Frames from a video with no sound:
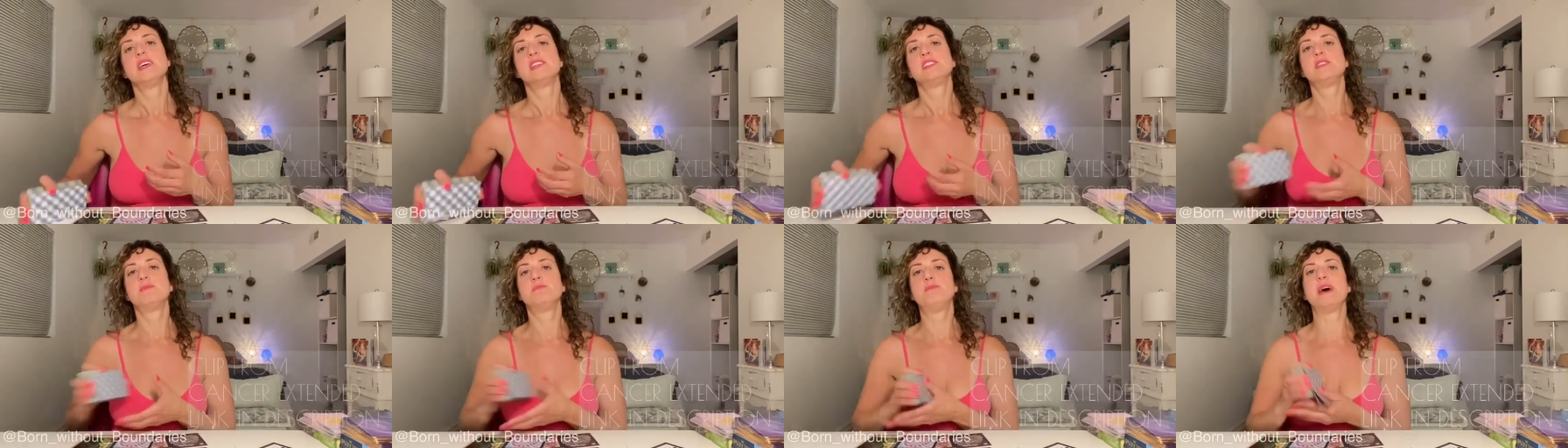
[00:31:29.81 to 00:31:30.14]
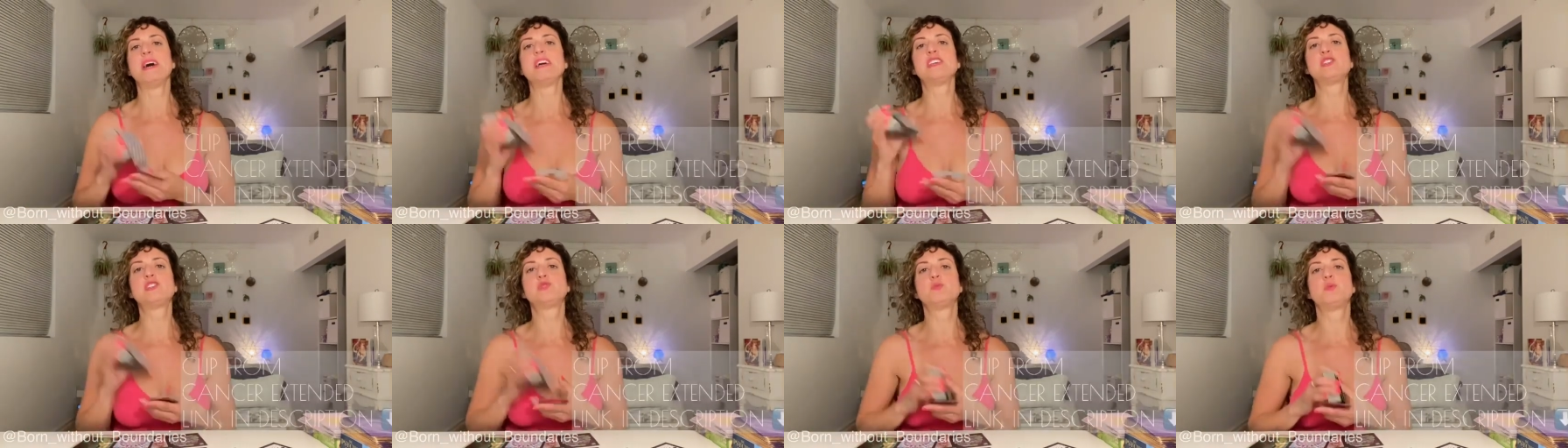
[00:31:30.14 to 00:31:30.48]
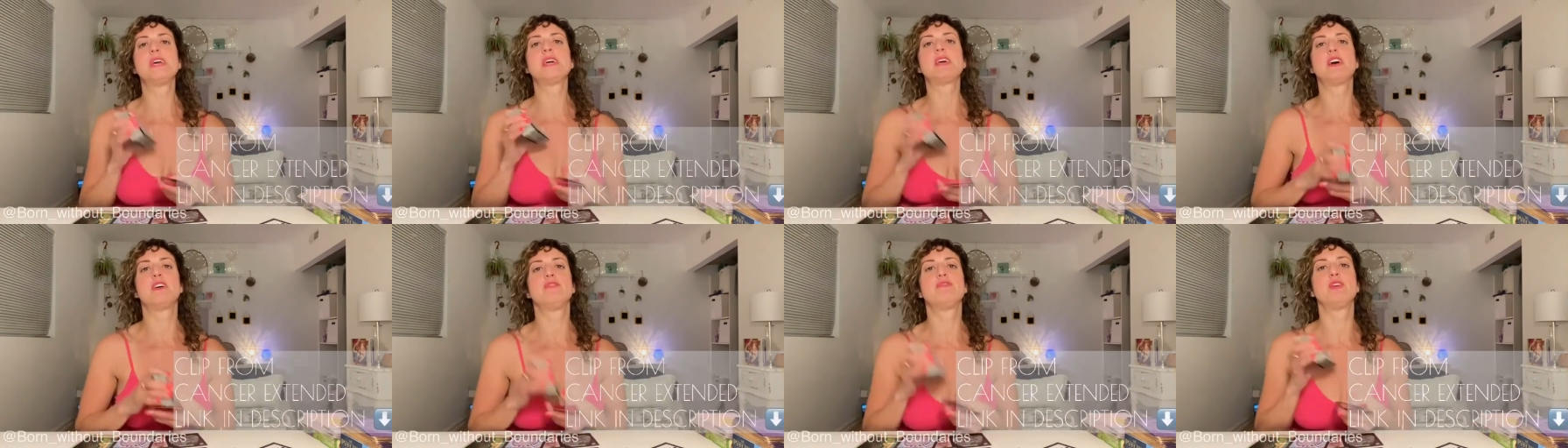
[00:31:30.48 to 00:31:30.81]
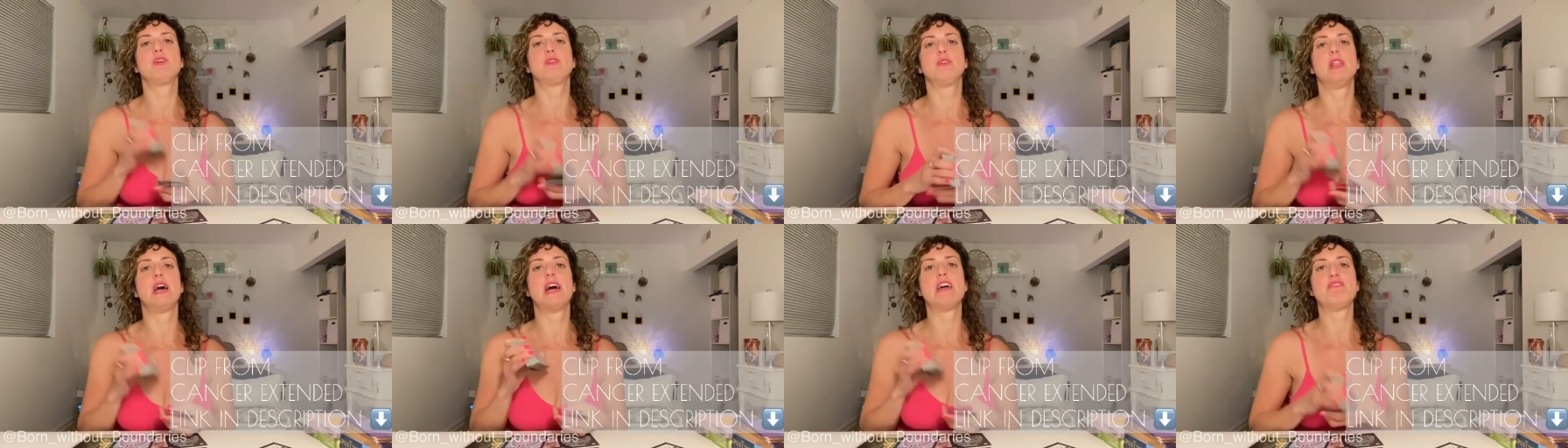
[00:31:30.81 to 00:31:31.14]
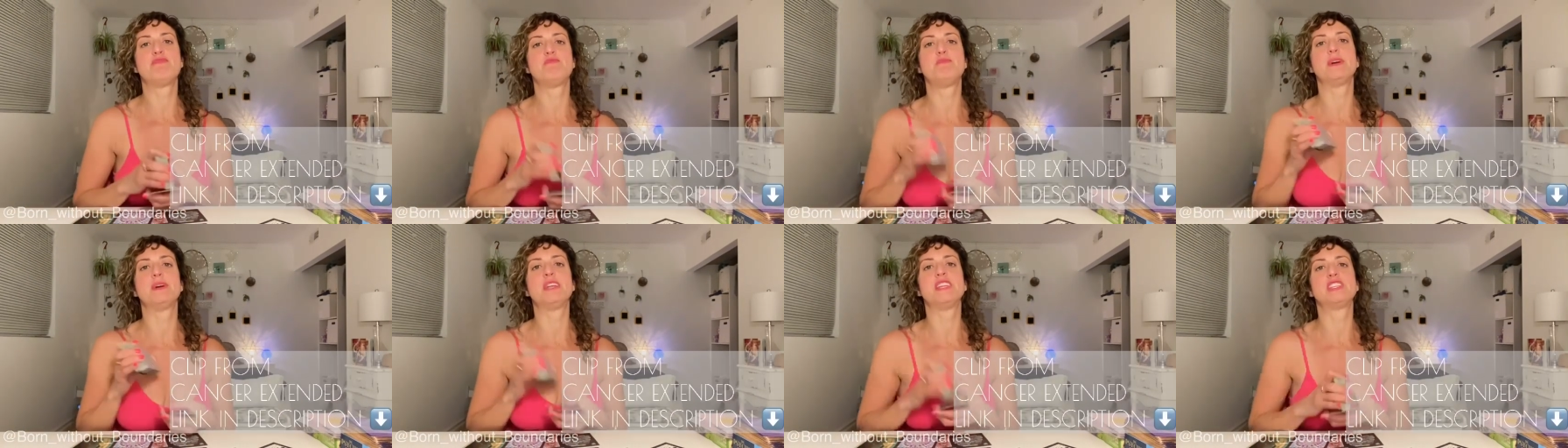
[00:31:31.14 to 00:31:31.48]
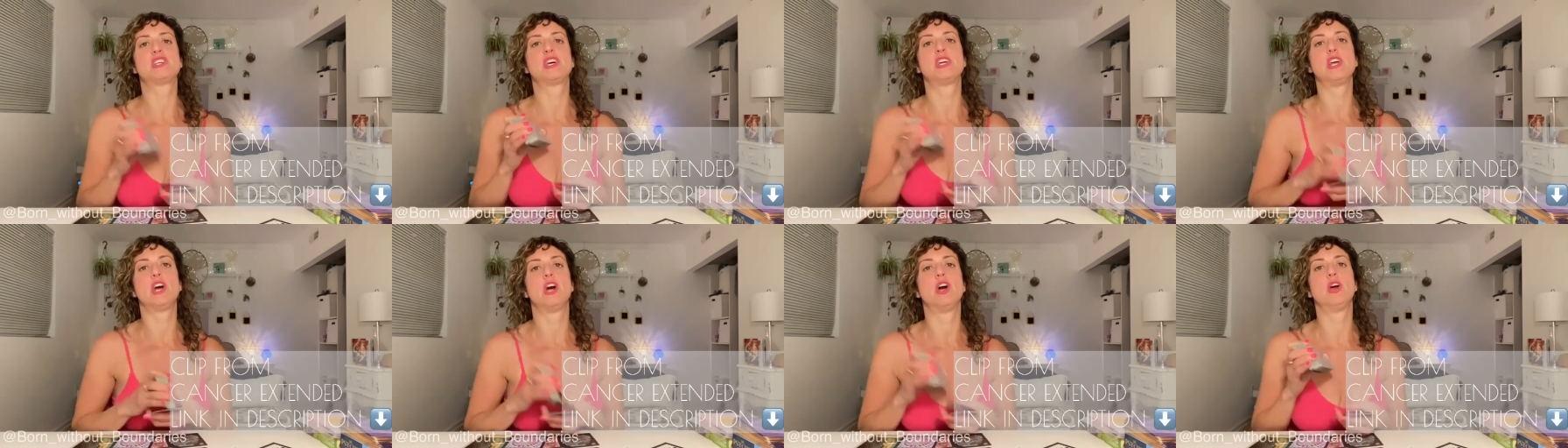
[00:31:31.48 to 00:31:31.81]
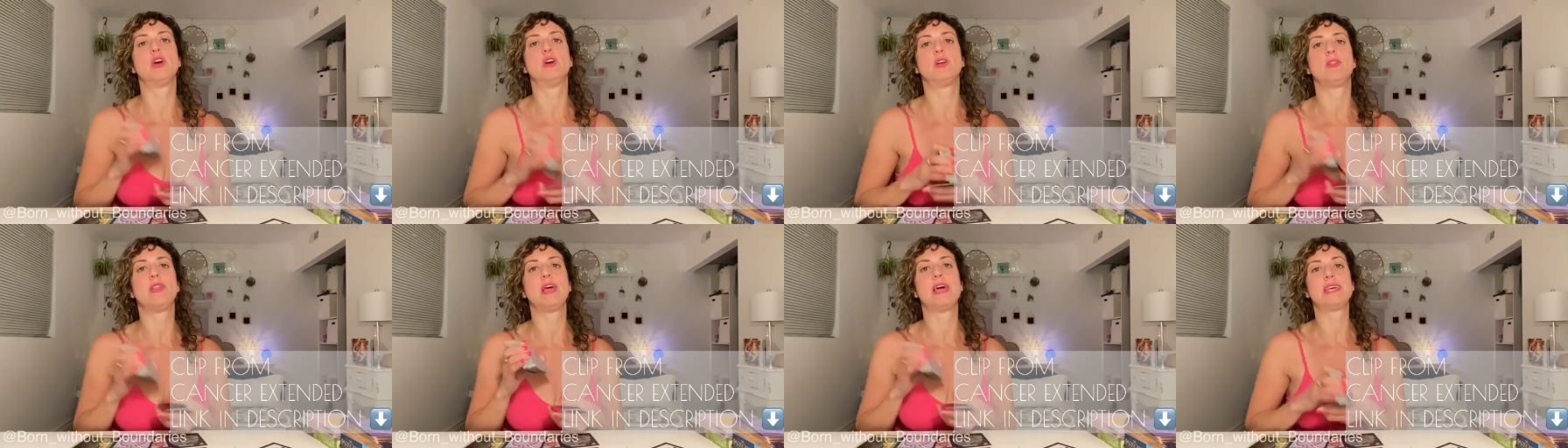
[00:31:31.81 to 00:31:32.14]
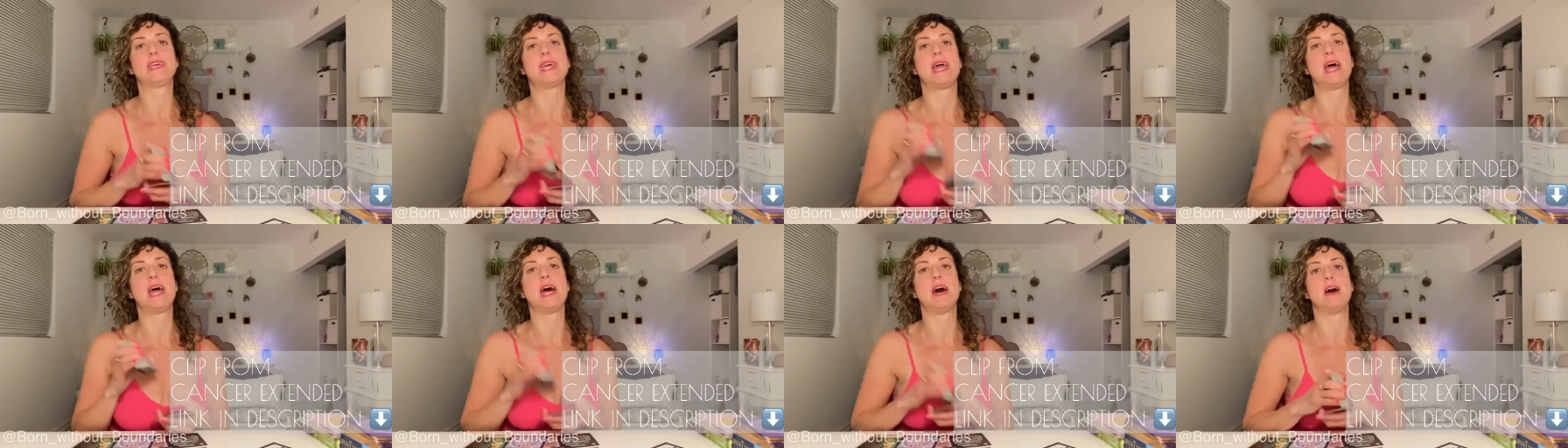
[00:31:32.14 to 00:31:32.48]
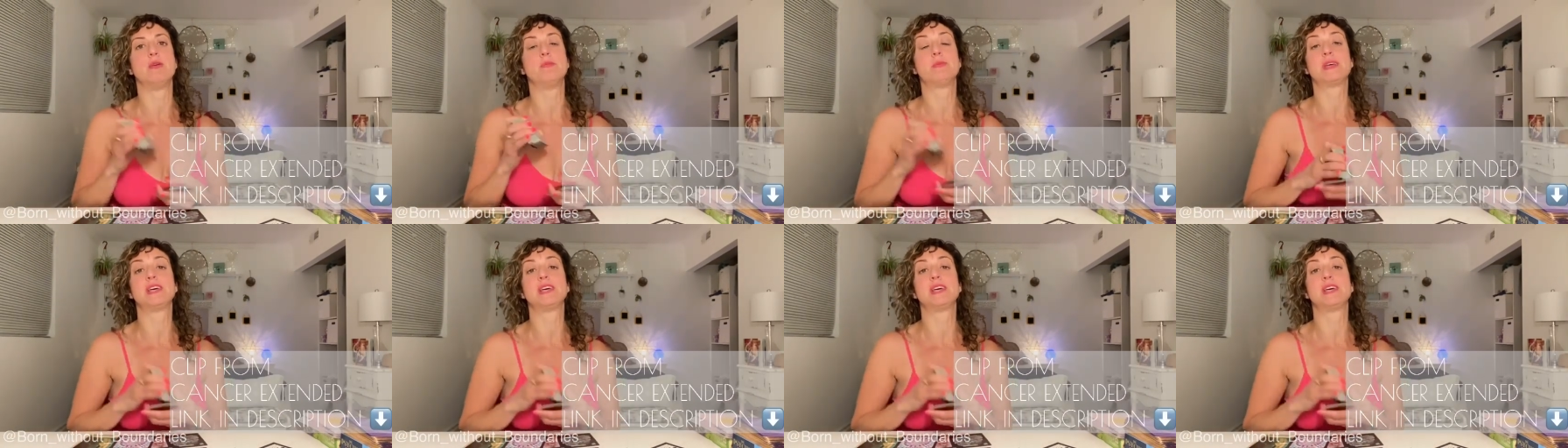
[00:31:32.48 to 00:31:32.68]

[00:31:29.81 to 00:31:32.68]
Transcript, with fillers: The best week of your life, but it's going to hurt like hell,